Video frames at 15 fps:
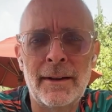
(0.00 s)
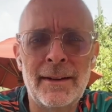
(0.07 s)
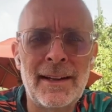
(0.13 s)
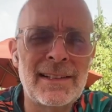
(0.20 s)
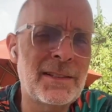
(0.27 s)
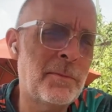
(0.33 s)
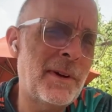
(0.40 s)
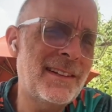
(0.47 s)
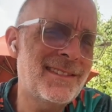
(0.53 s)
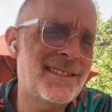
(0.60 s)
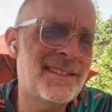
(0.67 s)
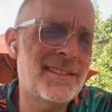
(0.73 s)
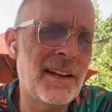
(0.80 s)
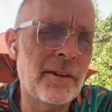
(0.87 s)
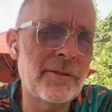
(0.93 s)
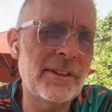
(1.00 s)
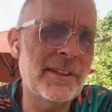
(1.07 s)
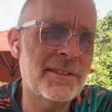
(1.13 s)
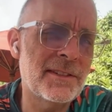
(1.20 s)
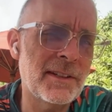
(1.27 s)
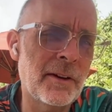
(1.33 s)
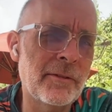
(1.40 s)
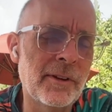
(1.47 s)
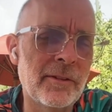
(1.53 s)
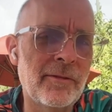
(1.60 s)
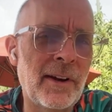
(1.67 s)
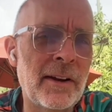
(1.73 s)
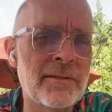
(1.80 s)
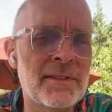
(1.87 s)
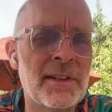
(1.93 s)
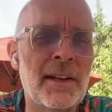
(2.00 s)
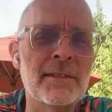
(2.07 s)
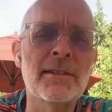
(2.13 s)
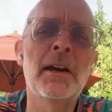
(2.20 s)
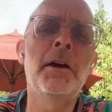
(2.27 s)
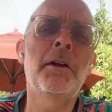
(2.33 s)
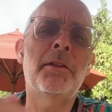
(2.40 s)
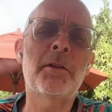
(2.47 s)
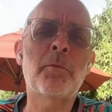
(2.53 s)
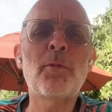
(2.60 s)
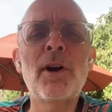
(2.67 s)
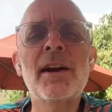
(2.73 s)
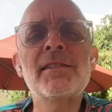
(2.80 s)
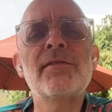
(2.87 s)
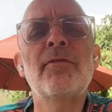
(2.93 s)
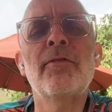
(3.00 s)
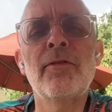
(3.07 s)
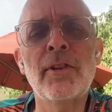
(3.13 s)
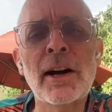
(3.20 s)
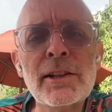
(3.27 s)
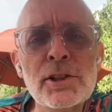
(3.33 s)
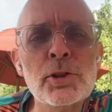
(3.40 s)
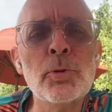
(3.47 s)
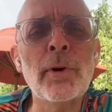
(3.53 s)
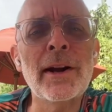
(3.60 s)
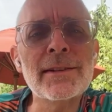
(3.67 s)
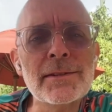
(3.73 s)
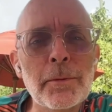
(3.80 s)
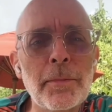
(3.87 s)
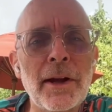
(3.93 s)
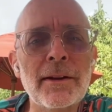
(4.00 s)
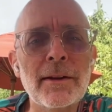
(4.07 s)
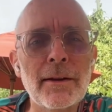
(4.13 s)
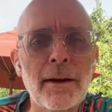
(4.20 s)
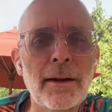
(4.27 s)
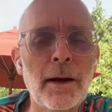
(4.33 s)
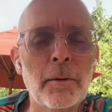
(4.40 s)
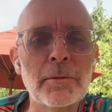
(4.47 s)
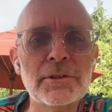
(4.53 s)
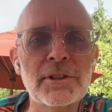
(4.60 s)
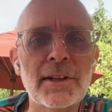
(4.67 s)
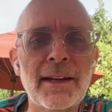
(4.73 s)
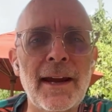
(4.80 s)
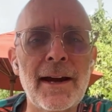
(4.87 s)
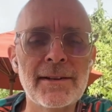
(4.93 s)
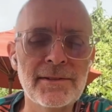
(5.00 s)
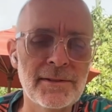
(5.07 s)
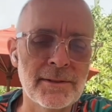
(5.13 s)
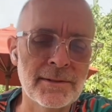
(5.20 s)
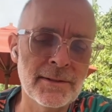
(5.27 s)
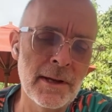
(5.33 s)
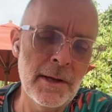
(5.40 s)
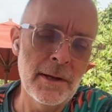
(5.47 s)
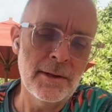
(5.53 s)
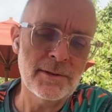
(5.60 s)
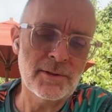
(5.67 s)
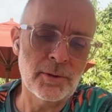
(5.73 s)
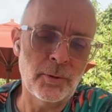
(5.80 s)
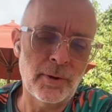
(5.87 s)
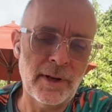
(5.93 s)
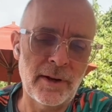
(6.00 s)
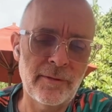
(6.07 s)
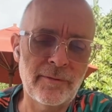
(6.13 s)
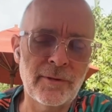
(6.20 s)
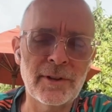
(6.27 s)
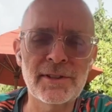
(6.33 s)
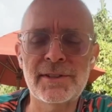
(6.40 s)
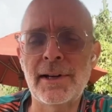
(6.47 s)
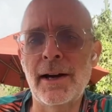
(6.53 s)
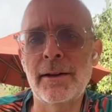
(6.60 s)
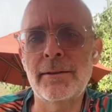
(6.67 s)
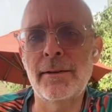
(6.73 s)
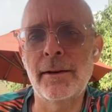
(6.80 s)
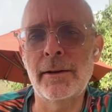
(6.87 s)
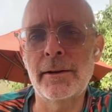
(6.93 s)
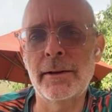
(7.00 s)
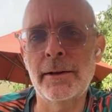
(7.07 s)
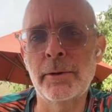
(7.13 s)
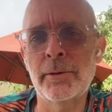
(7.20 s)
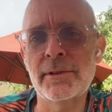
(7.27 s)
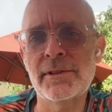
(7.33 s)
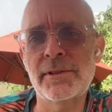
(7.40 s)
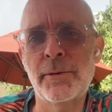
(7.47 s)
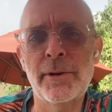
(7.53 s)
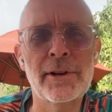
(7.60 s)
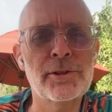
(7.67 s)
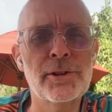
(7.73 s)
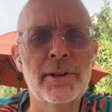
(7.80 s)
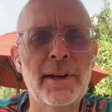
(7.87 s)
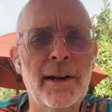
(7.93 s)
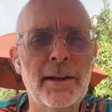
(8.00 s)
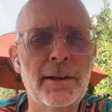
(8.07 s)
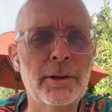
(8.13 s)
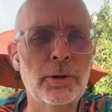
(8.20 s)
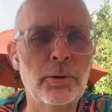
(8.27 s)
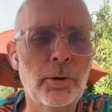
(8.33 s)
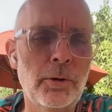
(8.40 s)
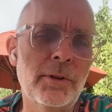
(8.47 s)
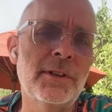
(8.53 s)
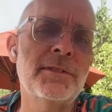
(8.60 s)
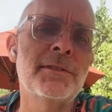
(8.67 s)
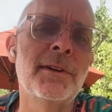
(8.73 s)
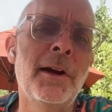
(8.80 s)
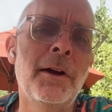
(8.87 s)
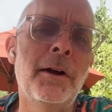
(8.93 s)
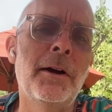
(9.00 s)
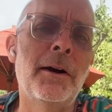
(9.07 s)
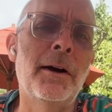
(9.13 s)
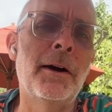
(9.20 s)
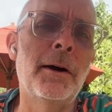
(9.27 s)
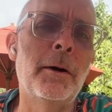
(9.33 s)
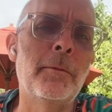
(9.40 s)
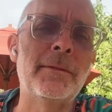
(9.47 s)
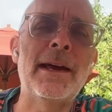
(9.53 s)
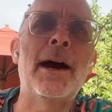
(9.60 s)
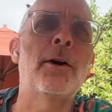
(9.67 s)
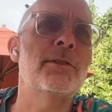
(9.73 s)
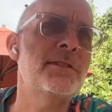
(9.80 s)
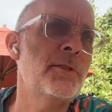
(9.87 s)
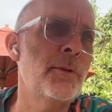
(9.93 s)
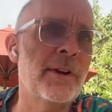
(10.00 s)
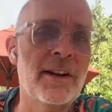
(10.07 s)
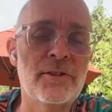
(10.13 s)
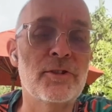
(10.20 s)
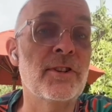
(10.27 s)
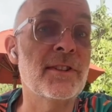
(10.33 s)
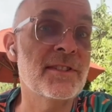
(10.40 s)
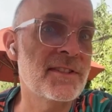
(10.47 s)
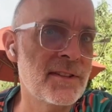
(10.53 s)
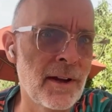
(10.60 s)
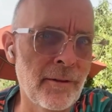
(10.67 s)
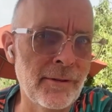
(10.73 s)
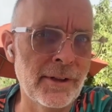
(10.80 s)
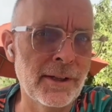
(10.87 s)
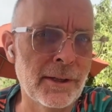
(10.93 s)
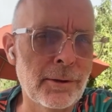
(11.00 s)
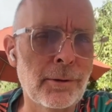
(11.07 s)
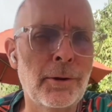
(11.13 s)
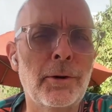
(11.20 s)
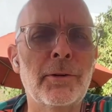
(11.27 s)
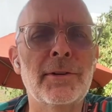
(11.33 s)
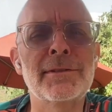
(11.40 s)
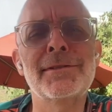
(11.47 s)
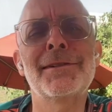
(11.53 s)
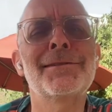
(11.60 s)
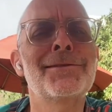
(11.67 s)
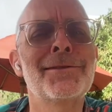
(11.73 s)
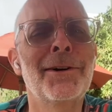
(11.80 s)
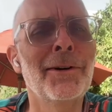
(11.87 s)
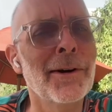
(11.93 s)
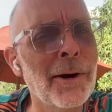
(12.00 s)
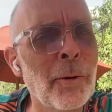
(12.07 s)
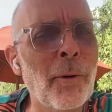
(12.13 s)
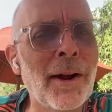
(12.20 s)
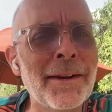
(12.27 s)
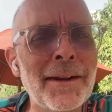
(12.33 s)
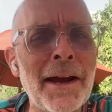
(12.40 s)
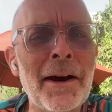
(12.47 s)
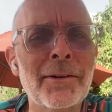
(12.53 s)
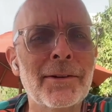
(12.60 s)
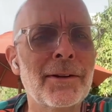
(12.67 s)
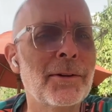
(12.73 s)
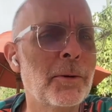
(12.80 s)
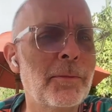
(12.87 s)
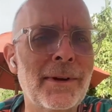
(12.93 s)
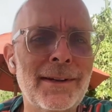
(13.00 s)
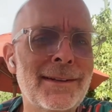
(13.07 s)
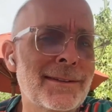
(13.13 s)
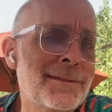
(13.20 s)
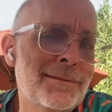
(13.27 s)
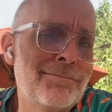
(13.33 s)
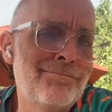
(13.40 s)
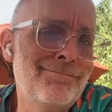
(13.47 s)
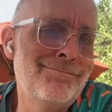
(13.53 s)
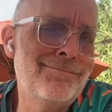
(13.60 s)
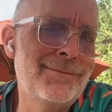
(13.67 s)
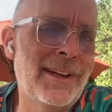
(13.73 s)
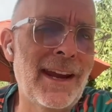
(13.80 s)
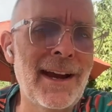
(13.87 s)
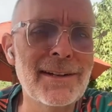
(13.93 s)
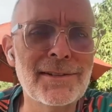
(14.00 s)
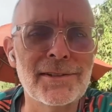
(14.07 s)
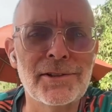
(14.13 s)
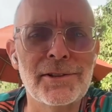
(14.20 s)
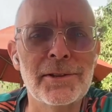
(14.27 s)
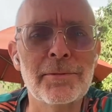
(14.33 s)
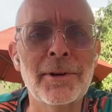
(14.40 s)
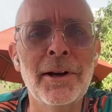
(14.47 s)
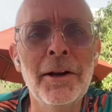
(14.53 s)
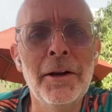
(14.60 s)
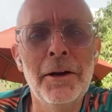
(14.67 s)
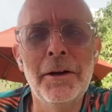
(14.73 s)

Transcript: And that's about 70, 75 cents. The price fluctuates depending on how much the gas is. So when I first got there, it was 380 colones. Now it's 370 colones. So it went down a little bit because gas is cheaper.